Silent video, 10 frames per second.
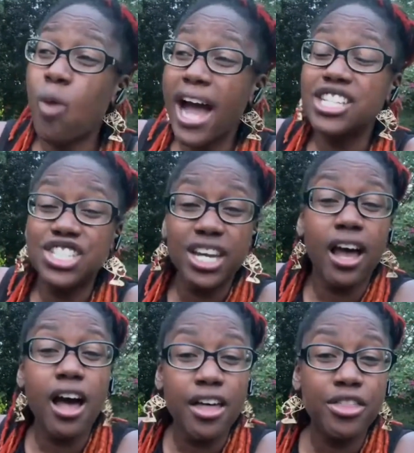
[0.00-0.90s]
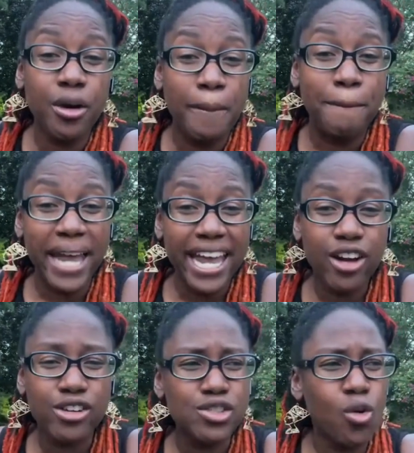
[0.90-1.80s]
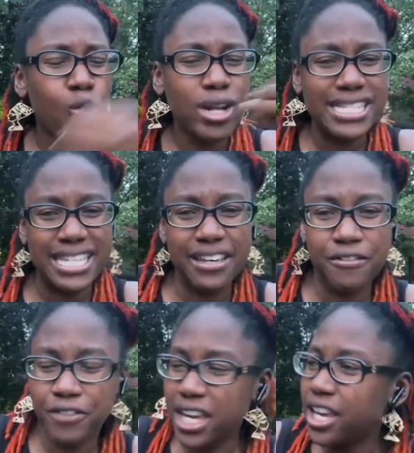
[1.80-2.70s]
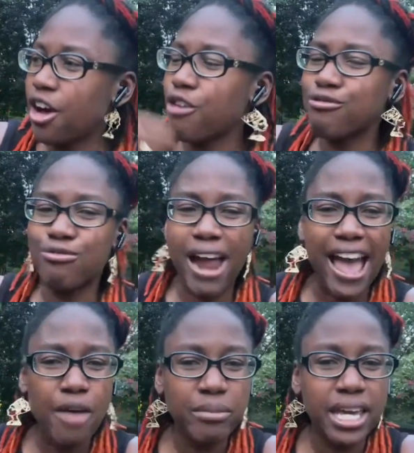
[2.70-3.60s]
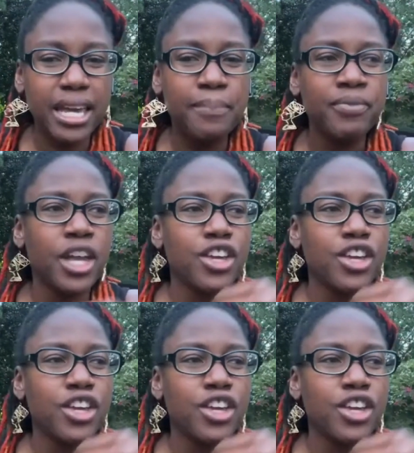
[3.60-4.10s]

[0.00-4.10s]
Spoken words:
watching other bakers on TV around me,